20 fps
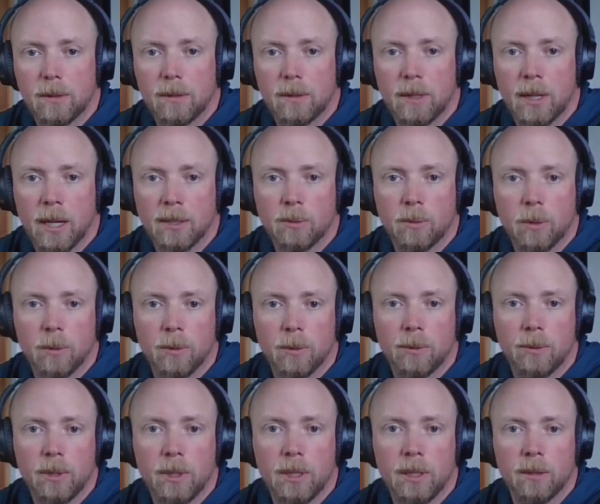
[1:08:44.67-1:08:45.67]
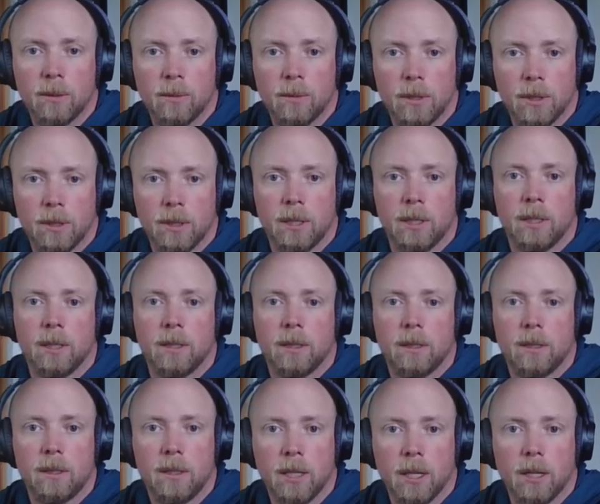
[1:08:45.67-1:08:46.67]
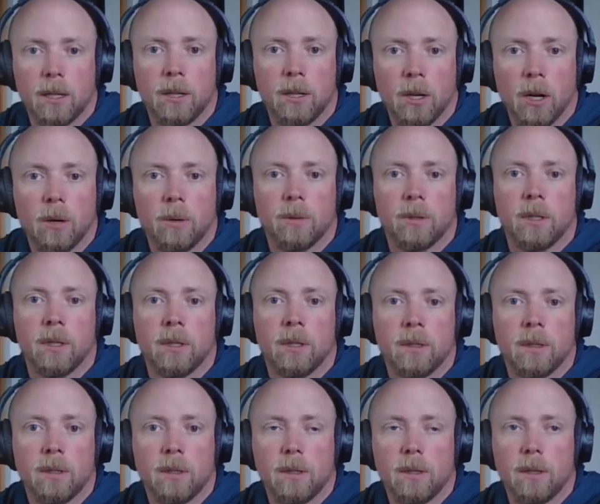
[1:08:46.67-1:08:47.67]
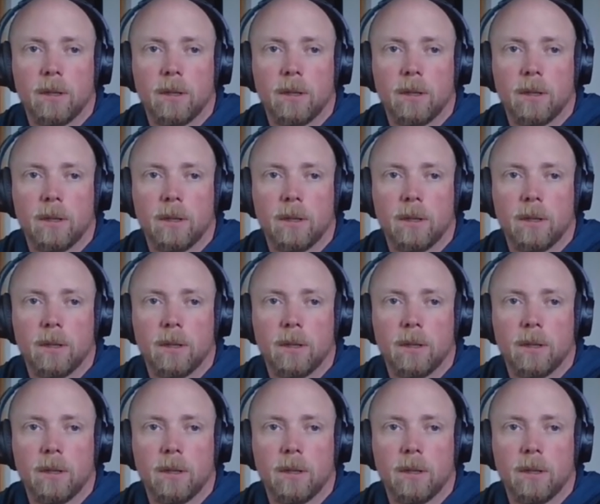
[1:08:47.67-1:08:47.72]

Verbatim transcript: that's what we would need to really get going